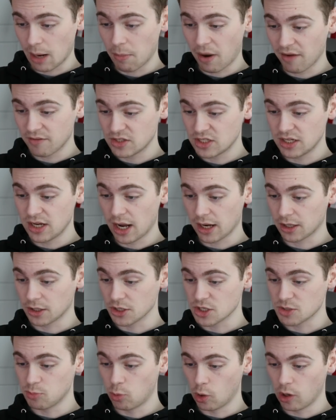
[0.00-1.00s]
I'm obviously not
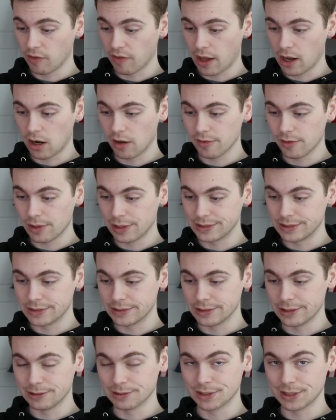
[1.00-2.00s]
going to spoil that, although I
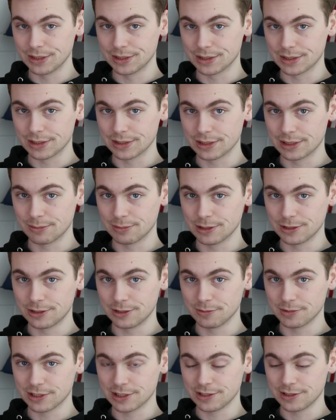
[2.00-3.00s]
did low-key say that about
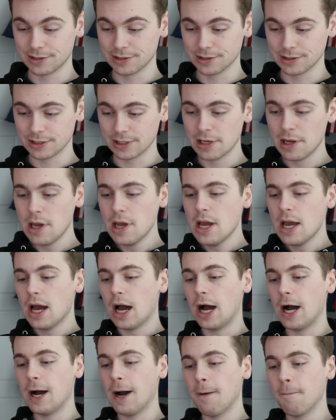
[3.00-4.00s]
Dreamcatcher, didn't
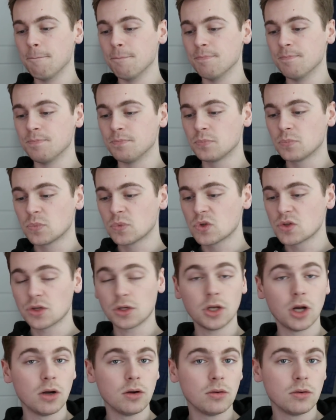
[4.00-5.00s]
I? So,
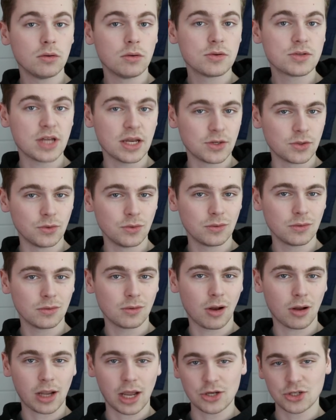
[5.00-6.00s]
you know, stay tuned.
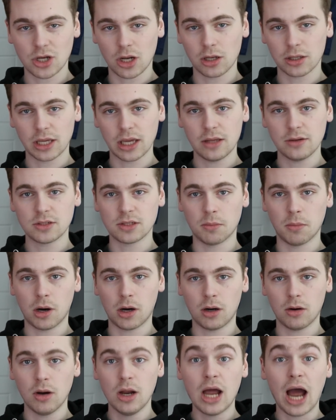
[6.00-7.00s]
I'll catch y'all again
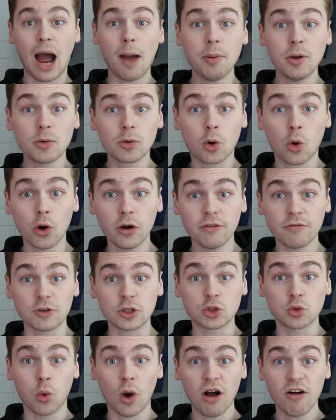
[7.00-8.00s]
tomorrow. I've been recording
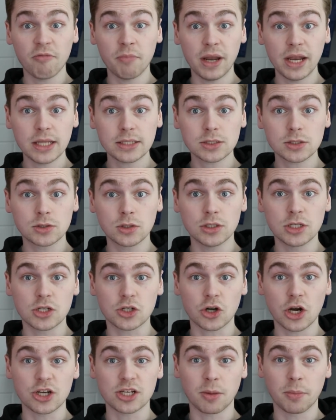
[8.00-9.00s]
for 12 minutes.
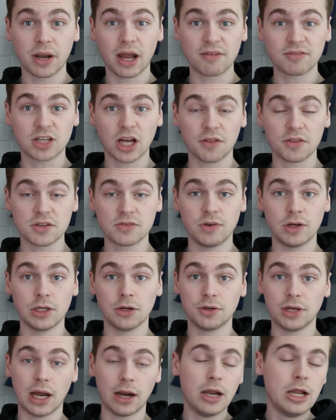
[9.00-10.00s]
Goodness gracious, I'm going to have to cut this
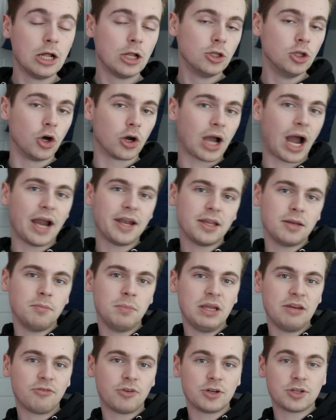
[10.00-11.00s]
video down. Look, I didn't
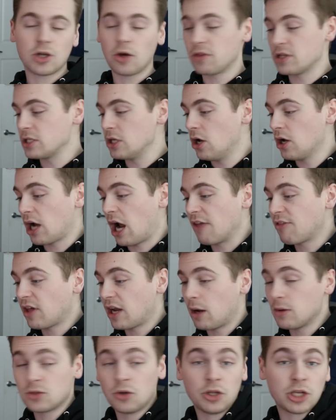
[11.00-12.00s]
mean for it to go this long. I
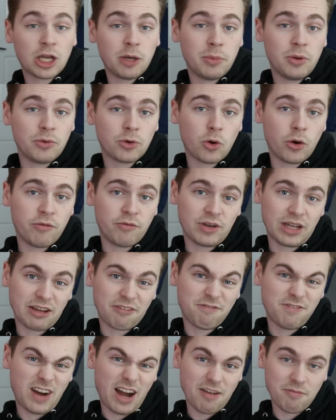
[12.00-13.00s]
thought I was only going to be recording for
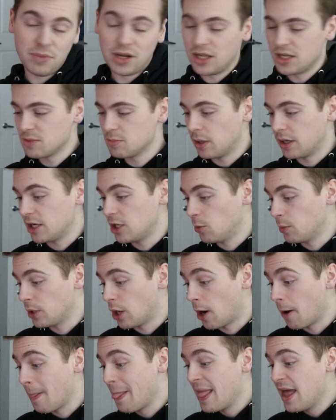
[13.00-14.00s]
like 5 minutes, but here we
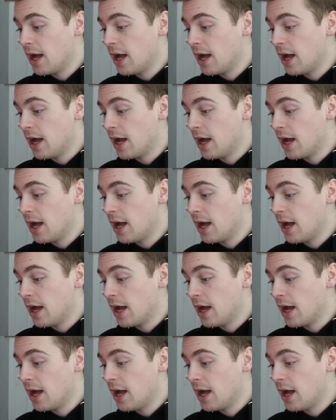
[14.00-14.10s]
are.